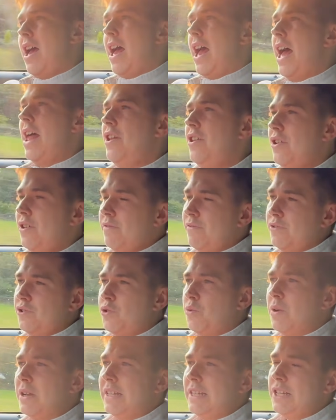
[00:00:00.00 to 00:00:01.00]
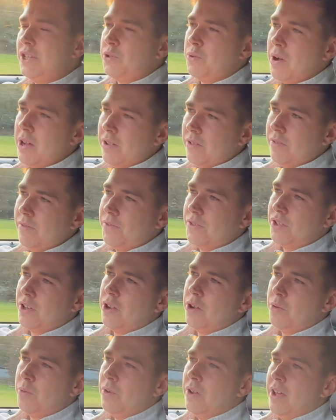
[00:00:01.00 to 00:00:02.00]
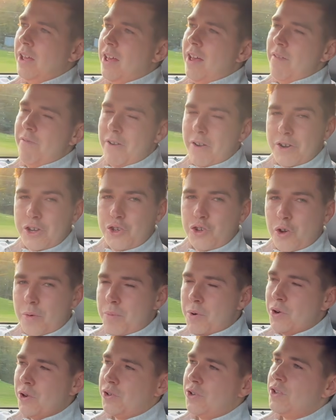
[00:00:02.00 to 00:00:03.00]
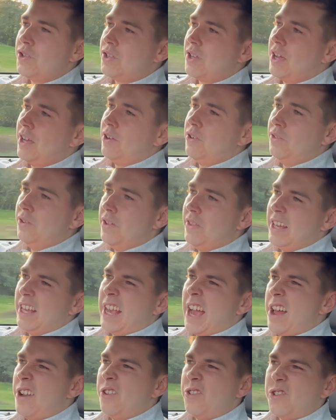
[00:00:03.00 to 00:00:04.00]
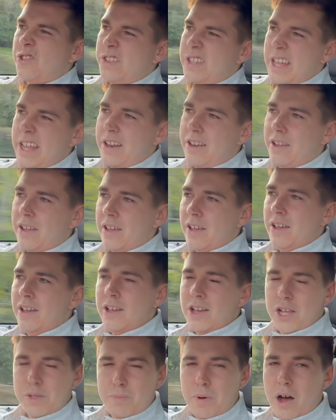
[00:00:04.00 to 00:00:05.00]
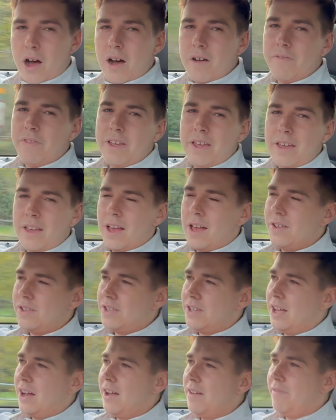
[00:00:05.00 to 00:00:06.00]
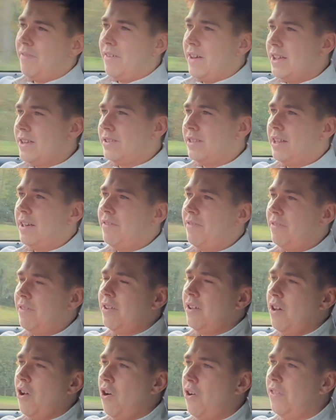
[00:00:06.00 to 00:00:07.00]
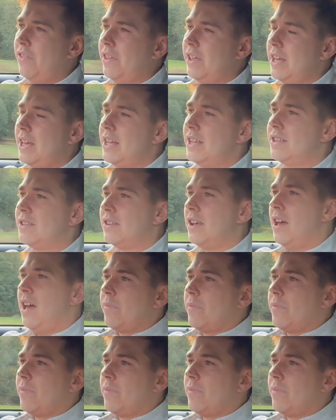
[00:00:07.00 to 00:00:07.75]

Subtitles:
end of 2012. So very short production cycle that they kind of just did as part of the LCI facelift on these.